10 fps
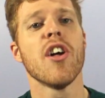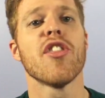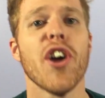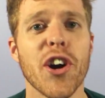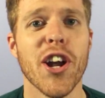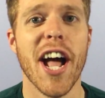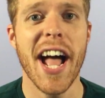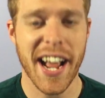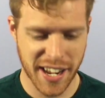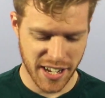Third
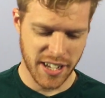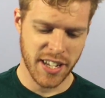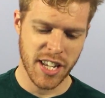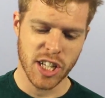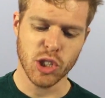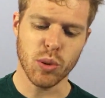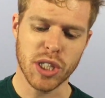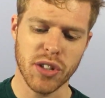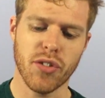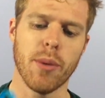hack,
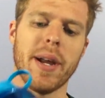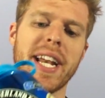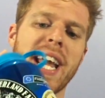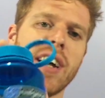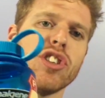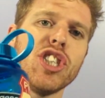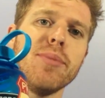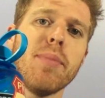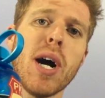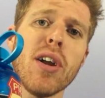switching from a
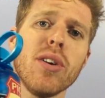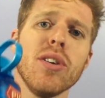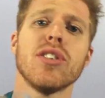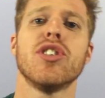Nalgene bottle